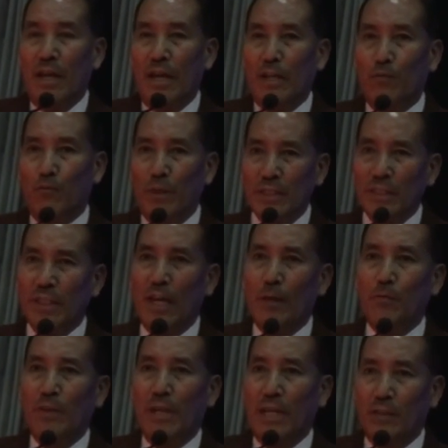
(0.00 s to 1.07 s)
And one thing I
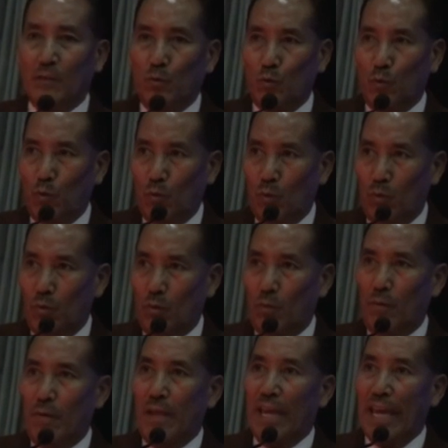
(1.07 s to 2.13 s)
would like
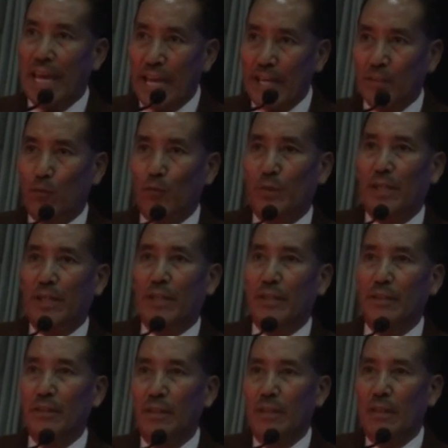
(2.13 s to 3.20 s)
to add
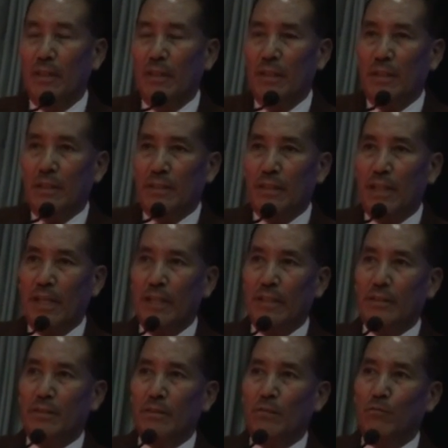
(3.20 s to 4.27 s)
today,
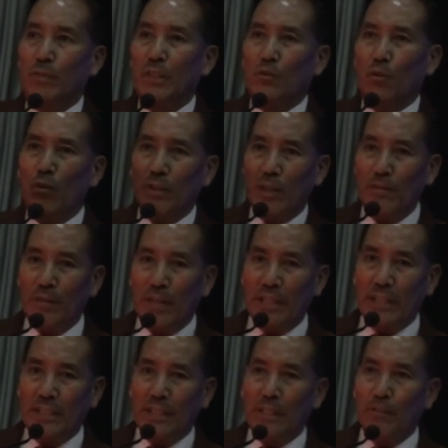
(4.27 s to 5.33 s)
that we don't have
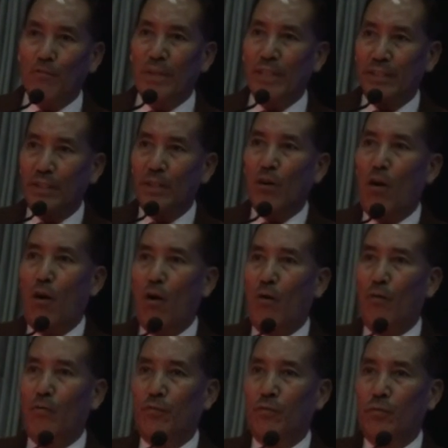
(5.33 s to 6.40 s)
any inventory
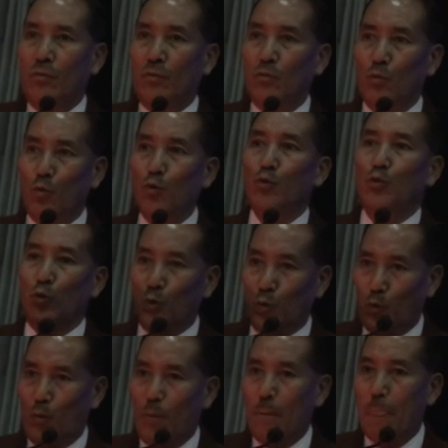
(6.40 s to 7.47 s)
of who's
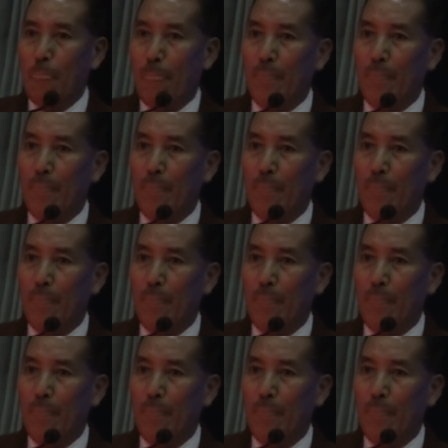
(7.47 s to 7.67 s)
who.